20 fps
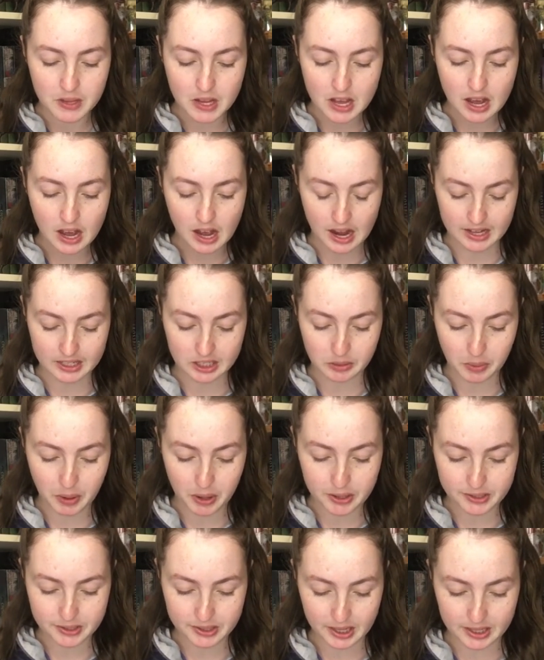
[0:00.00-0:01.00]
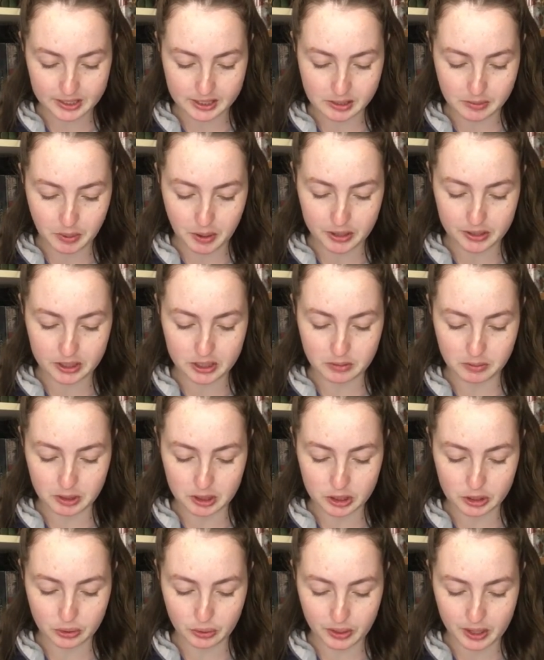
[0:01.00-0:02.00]
I suppose that's supposed to be
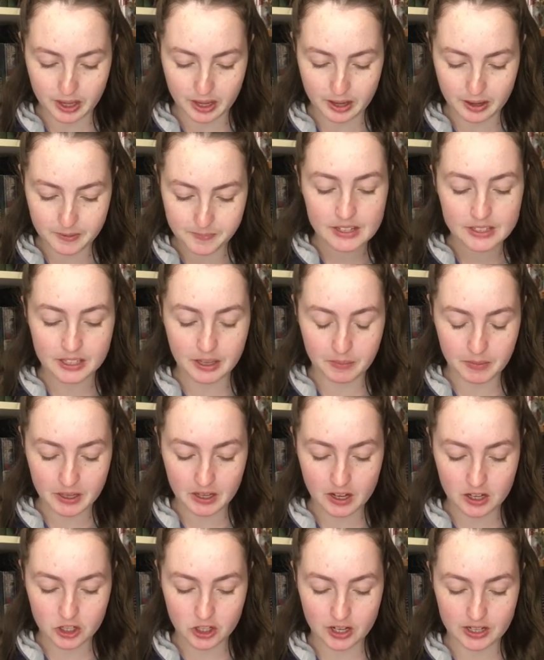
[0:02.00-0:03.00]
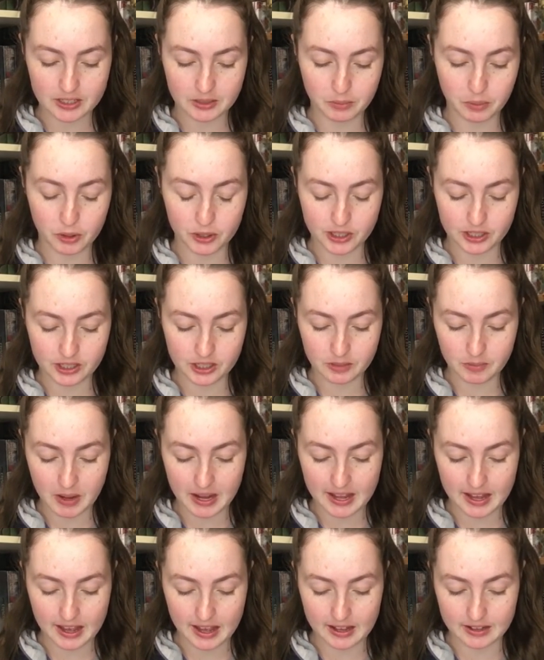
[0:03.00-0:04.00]
Sookie. Something I tried to push into my
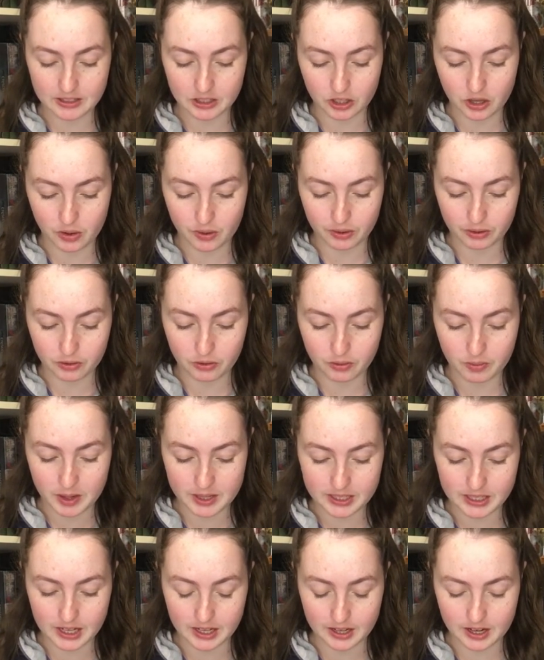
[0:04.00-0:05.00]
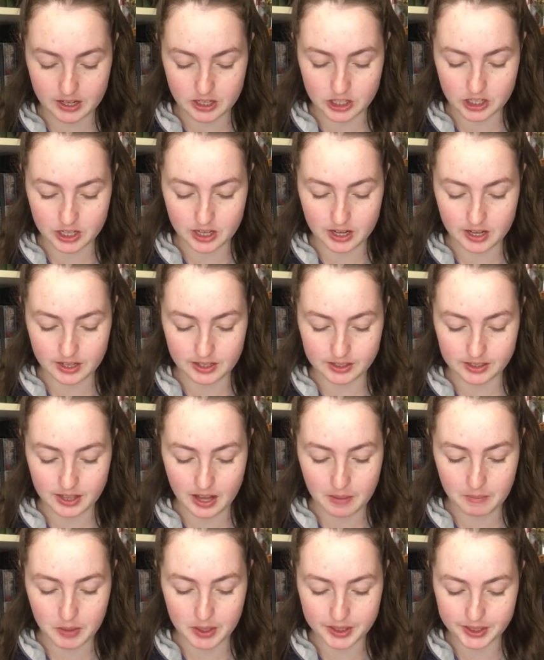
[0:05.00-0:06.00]
head going through my teenage years,
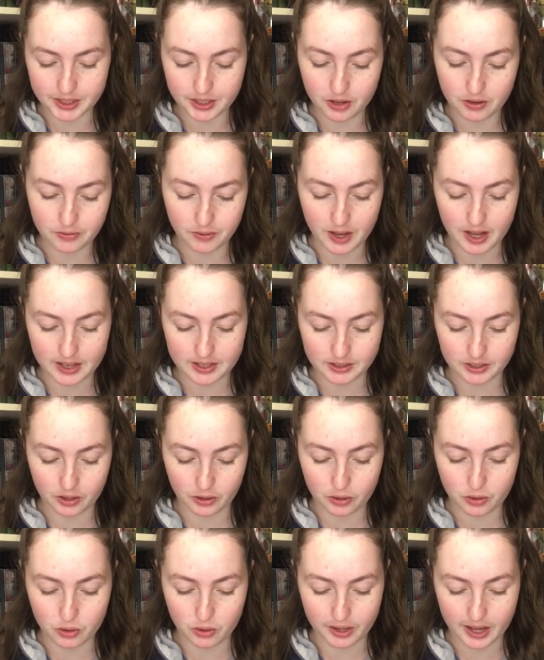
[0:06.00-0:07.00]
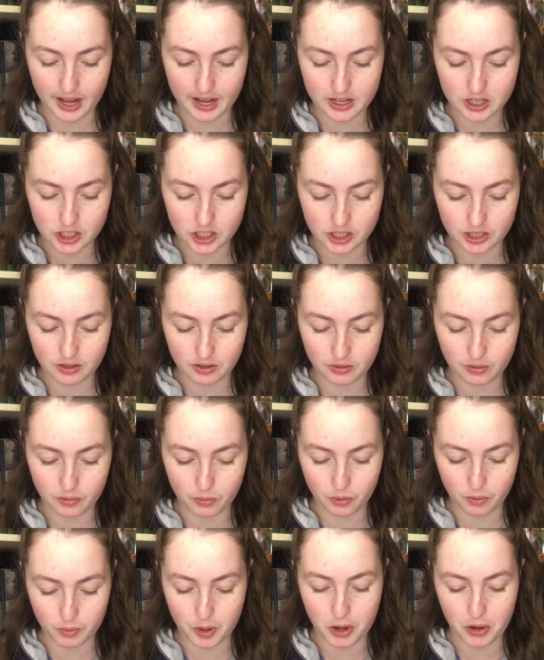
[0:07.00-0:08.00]
that myself as a Caucasian
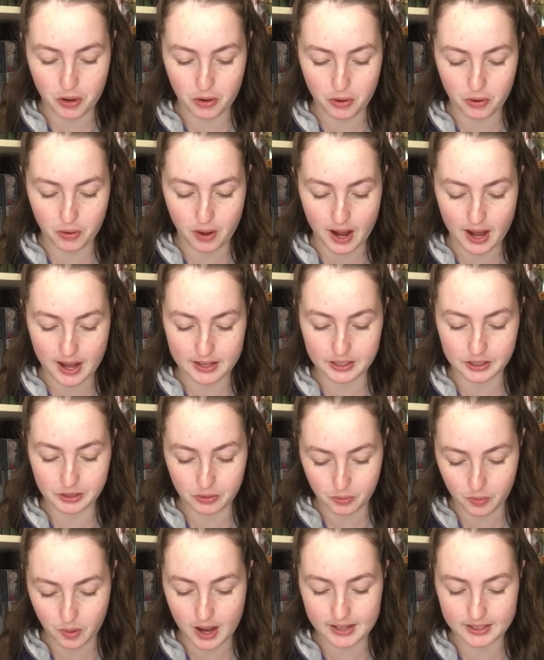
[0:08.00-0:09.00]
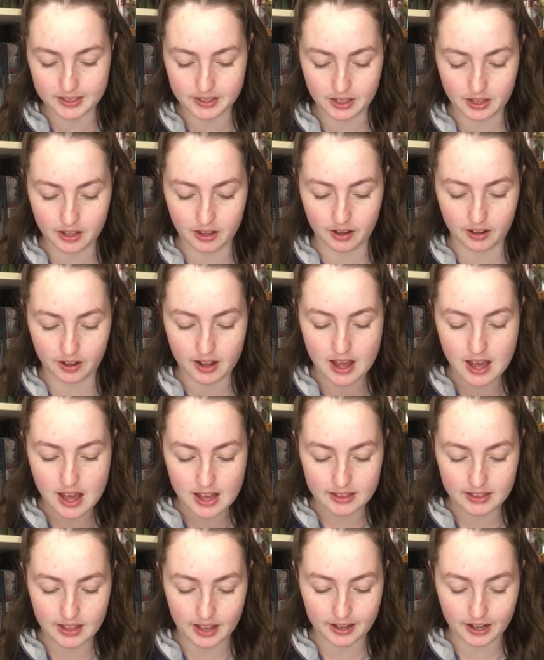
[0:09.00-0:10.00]
woman who has white skin,
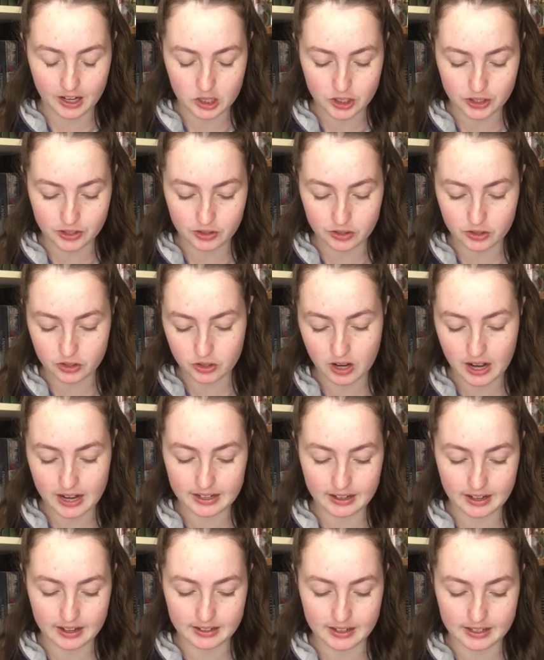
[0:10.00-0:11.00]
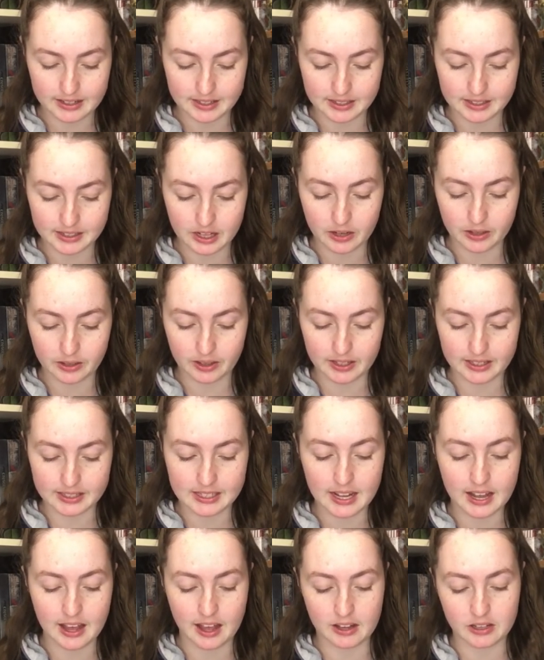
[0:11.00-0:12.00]
that I shouldn't try to unnecessarily
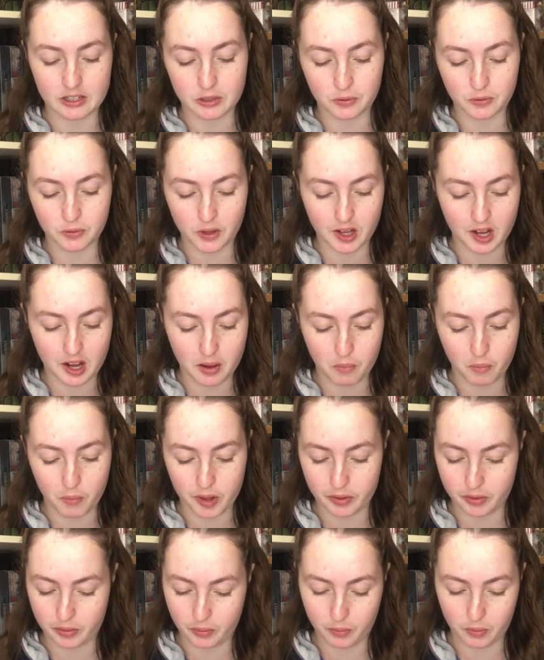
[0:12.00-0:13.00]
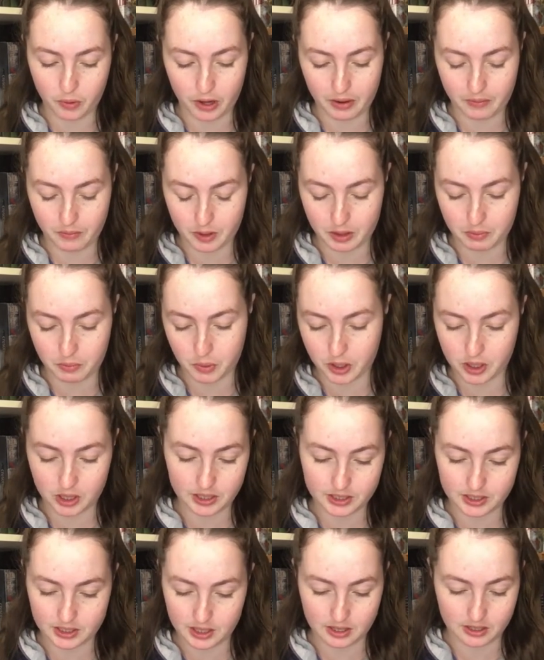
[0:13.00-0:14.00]
tan to fit in with whatever the beauty
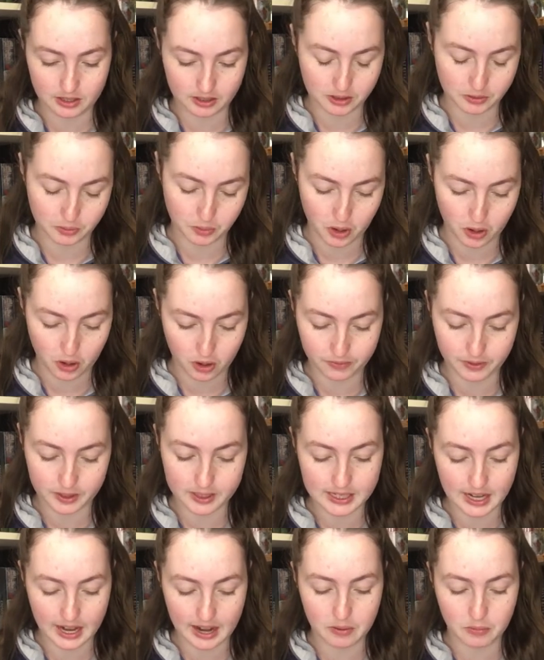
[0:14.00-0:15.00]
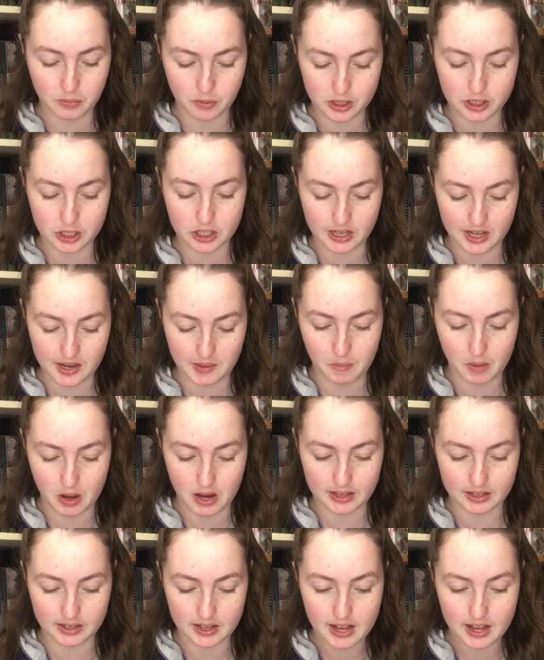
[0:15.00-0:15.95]
standards were of the day, which in my